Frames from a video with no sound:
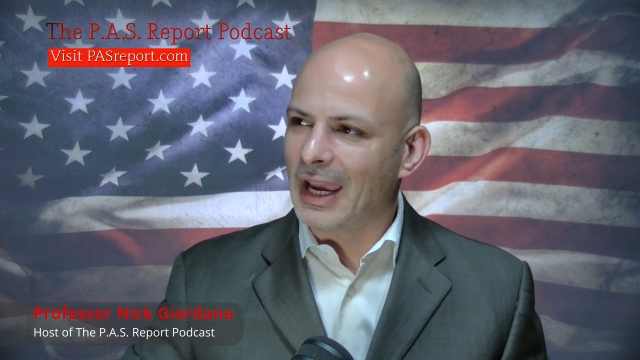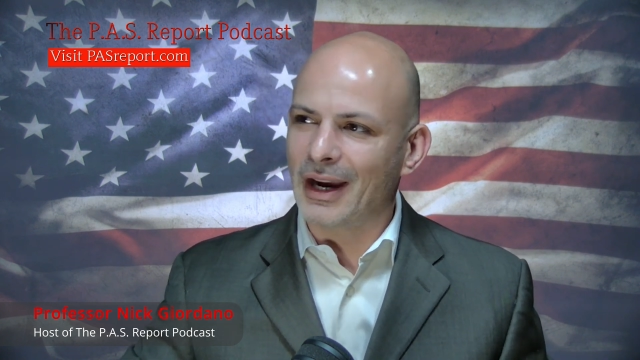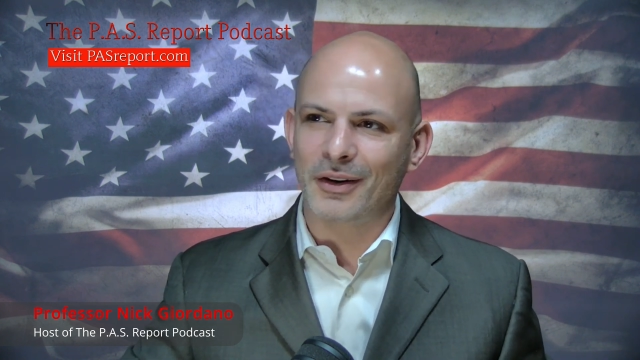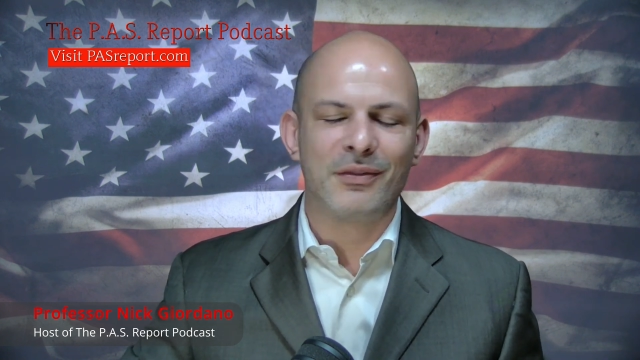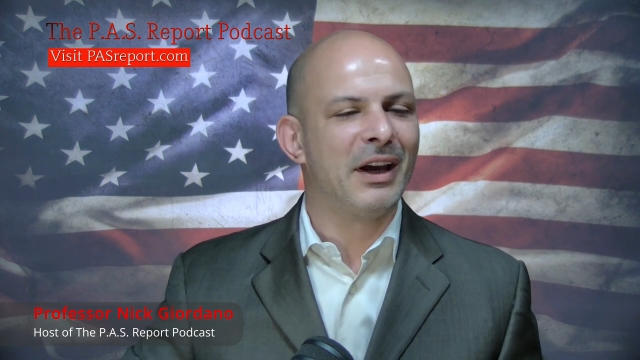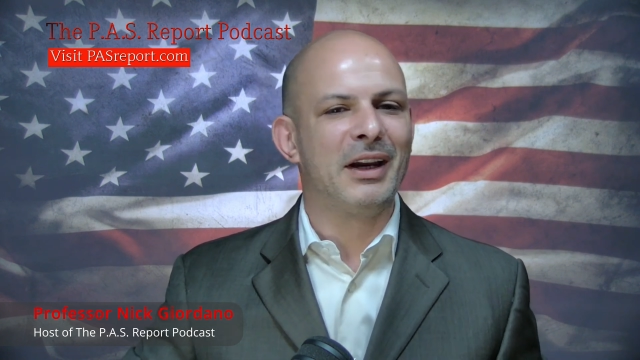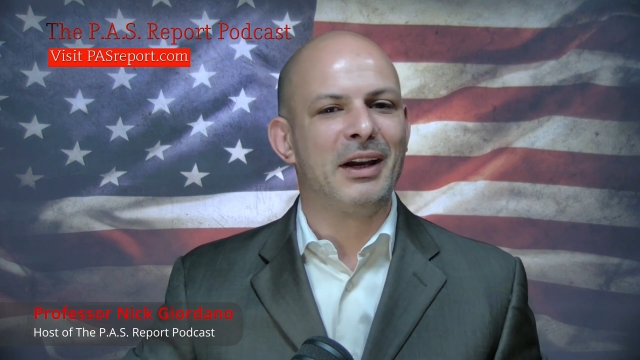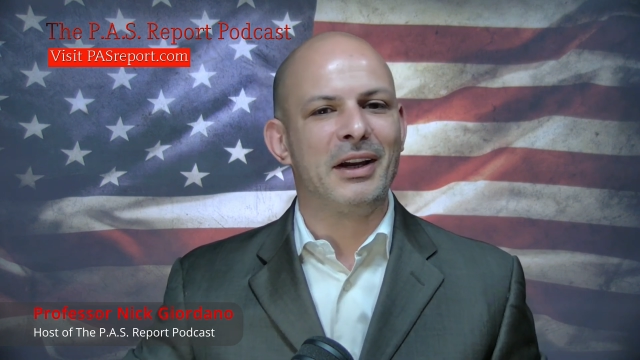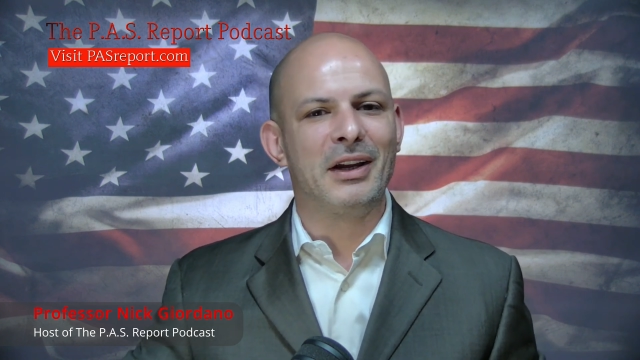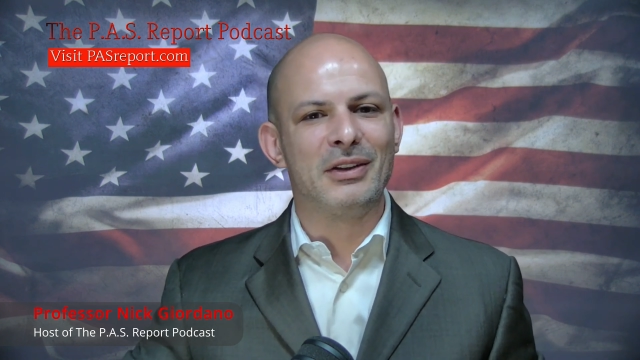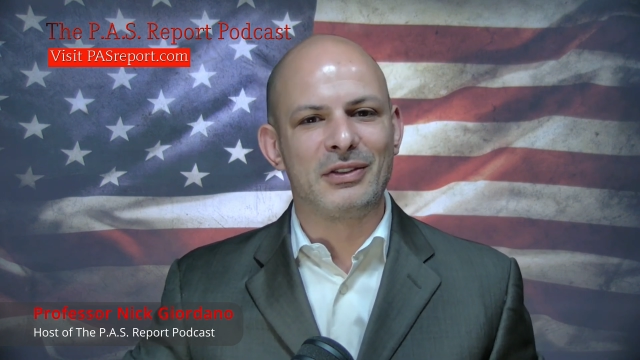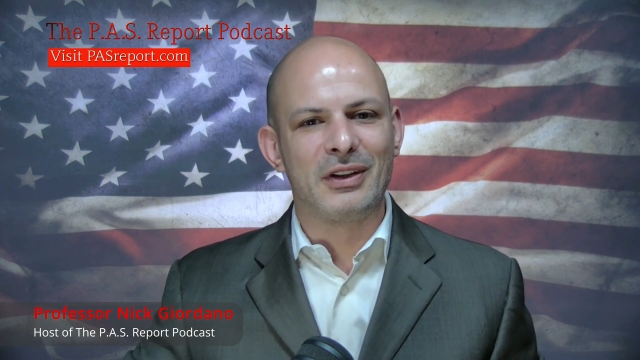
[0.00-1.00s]
aggravating
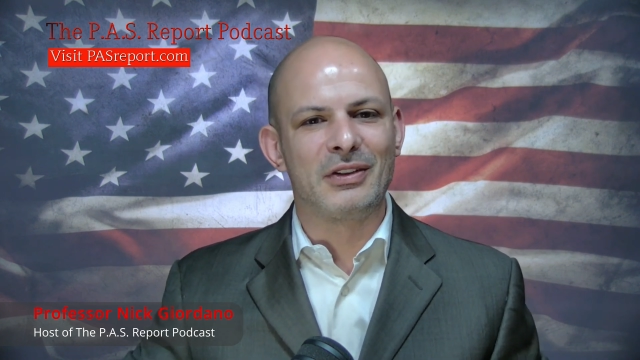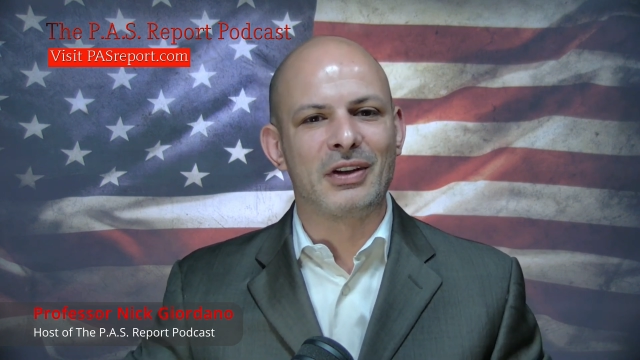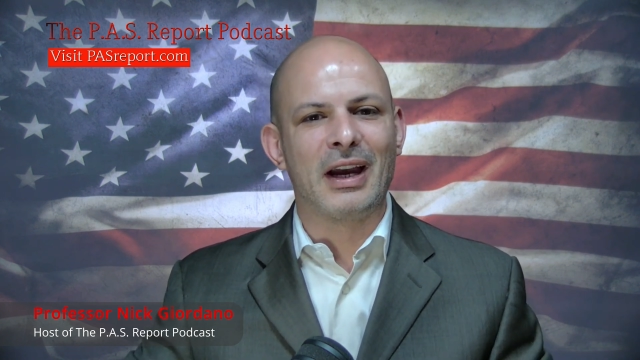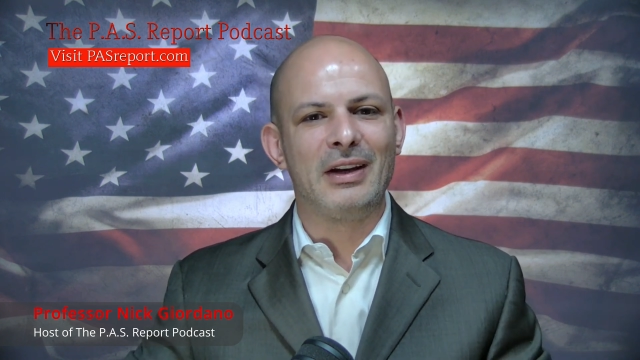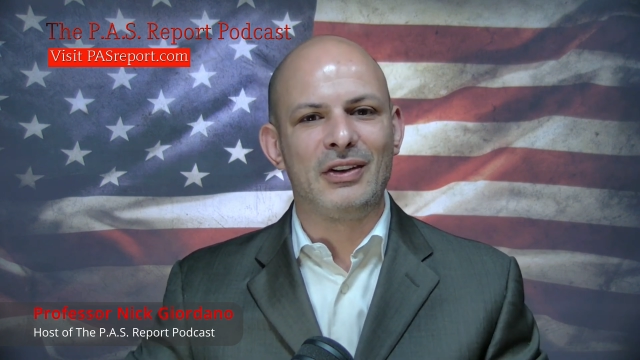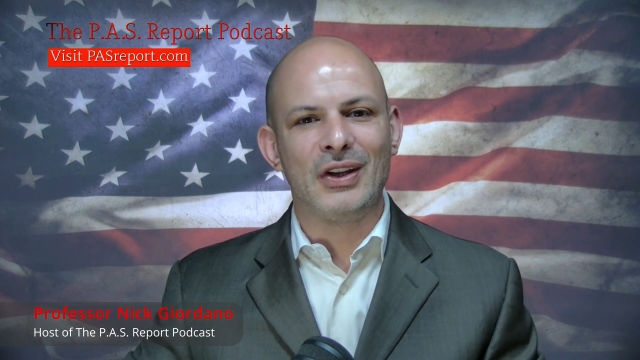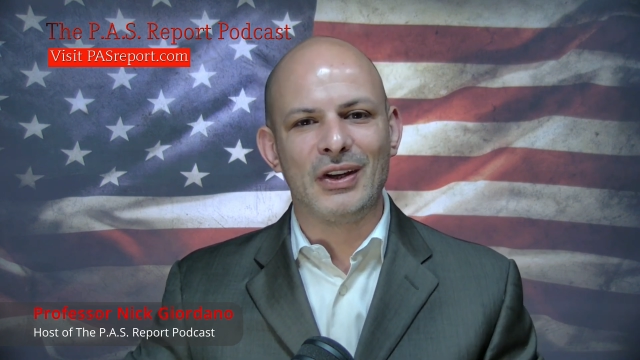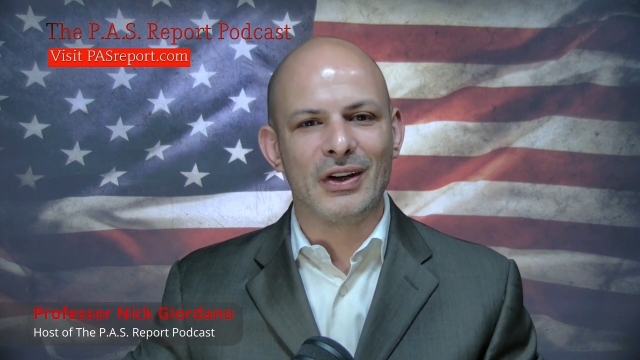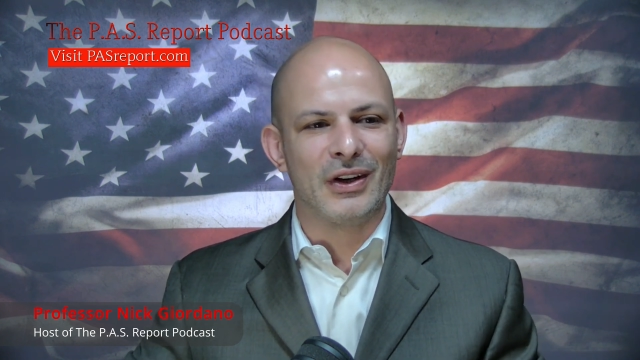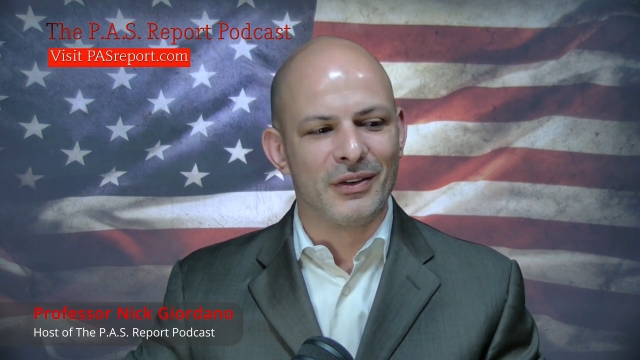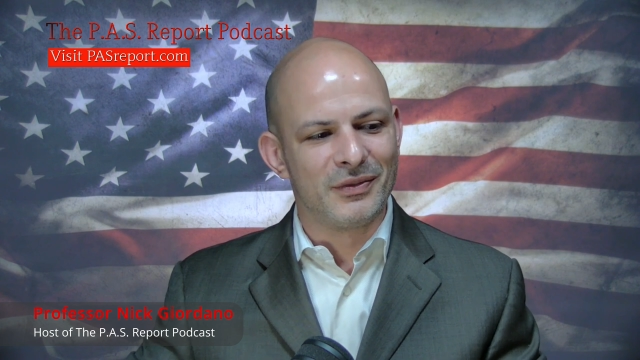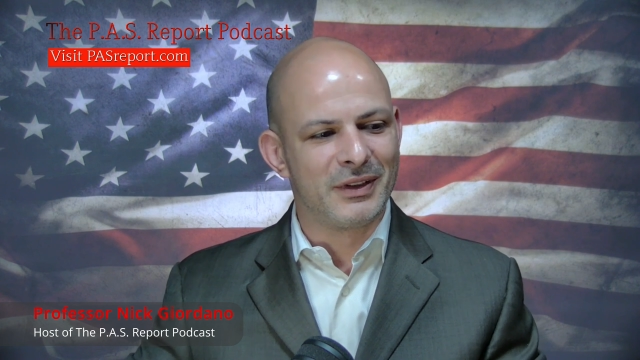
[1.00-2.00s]
is this idea
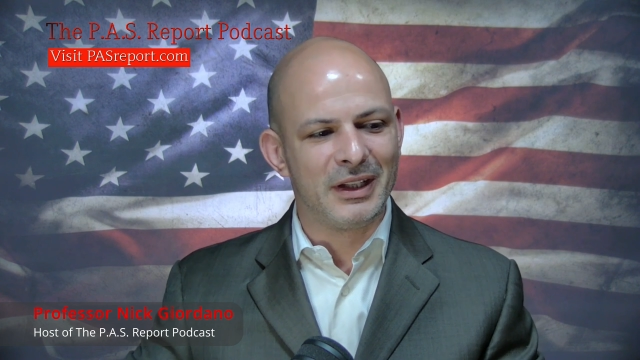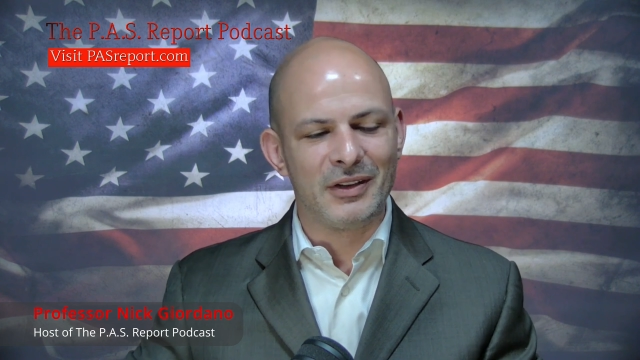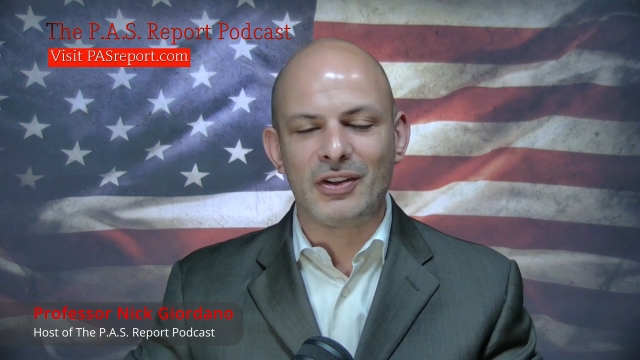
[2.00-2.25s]
of the